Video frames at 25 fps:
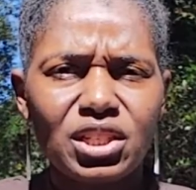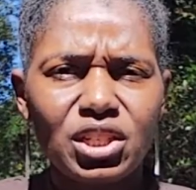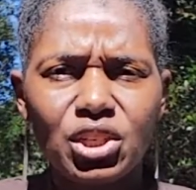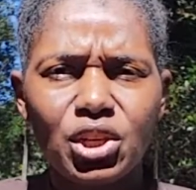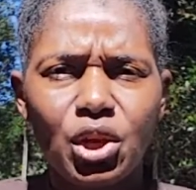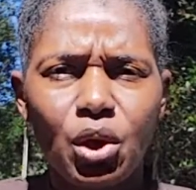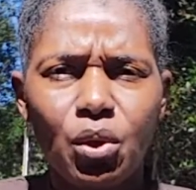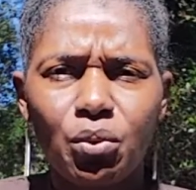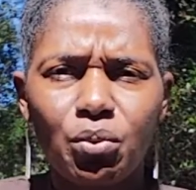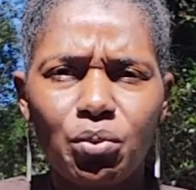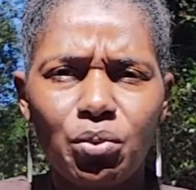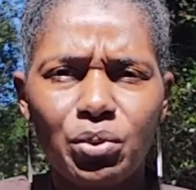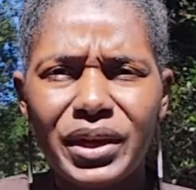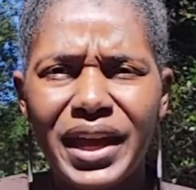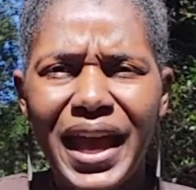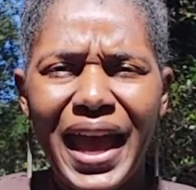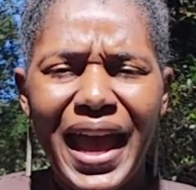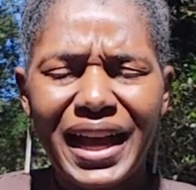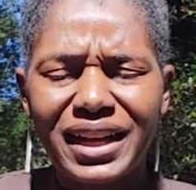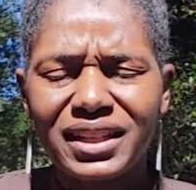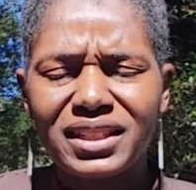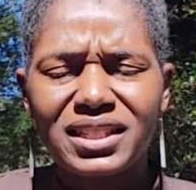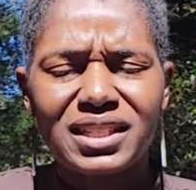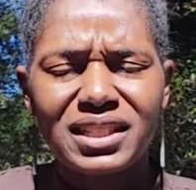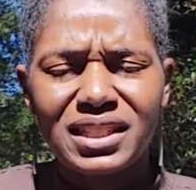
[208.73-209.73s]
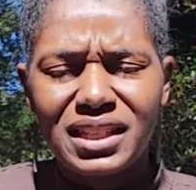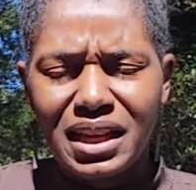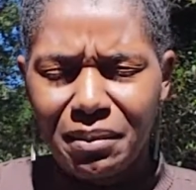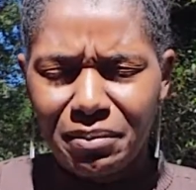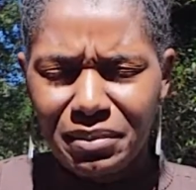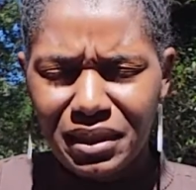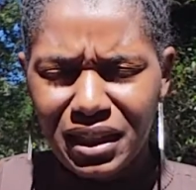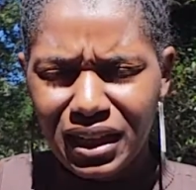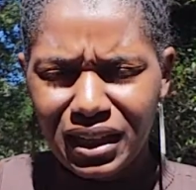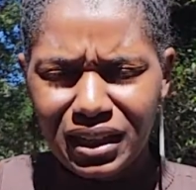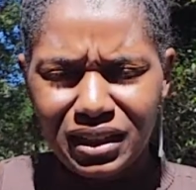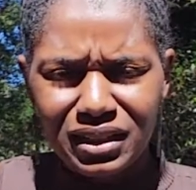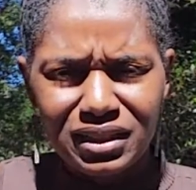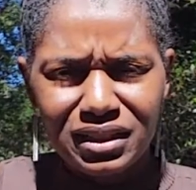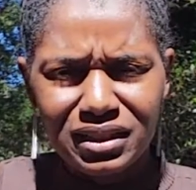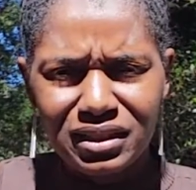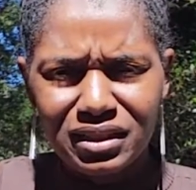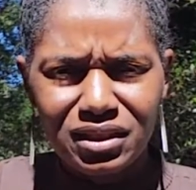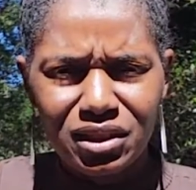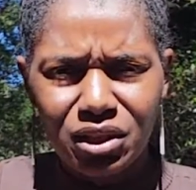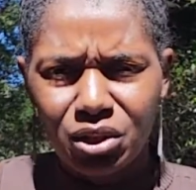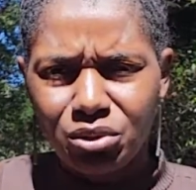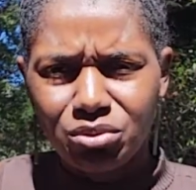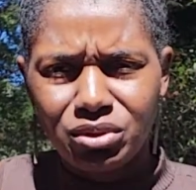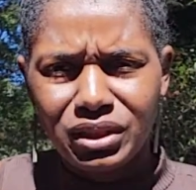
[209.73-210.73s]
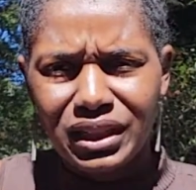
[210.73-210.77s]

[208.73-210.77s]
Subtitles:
react to something.